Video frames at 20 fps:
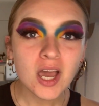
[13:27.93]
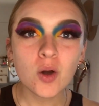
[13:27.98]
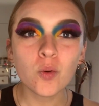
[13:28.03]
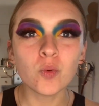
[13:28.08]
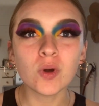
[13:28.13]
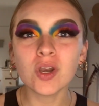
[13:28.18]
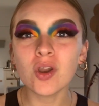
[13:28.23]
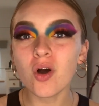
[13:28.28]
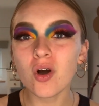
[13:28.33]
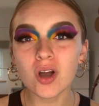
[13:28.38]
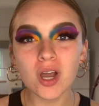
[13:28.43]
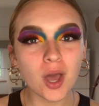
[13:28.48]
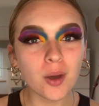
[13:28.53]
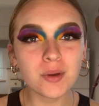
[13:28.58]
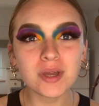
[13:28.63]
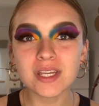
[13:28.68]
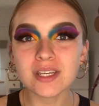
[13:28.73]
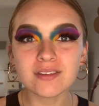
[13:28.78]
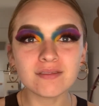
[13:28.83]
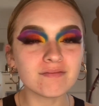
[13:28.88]
We're
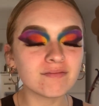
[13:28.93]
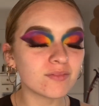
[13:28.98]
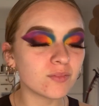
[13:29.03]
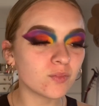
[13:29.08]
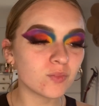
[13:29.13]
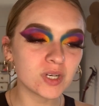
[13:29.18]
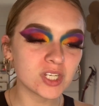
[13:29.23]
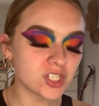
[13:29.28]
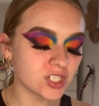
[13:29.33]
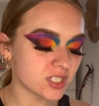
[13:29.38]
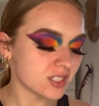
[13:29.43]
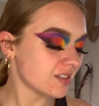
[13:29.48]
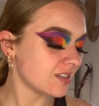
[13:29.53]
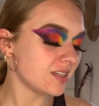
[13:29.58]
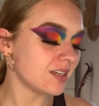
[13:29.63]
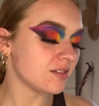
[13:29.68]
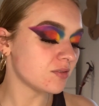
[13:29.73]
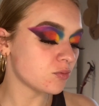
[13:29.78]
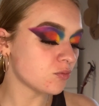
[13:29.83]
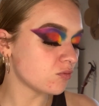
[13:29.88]
just
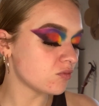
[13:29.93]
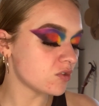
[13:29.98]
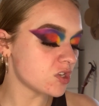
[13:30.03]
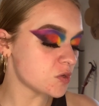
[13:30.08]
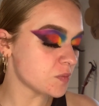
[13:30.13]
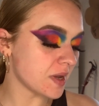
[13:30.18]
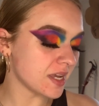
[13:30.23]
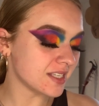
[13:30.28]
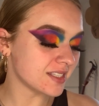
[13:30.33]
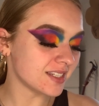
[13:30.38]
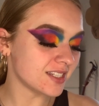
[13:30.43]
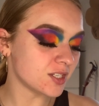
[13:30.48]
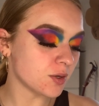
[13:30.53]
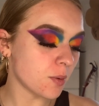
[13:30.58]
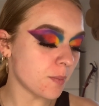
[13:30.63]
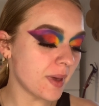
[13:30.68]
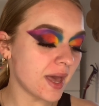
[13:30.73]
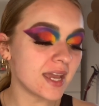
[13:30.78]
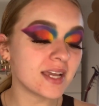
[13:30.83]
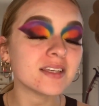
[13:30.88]
gonna basically do a
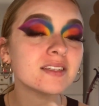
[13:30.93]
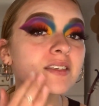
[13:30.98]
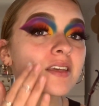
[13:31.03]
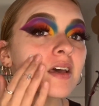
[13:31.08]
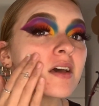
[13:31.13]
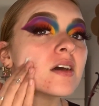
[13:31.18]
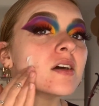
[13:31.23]
base.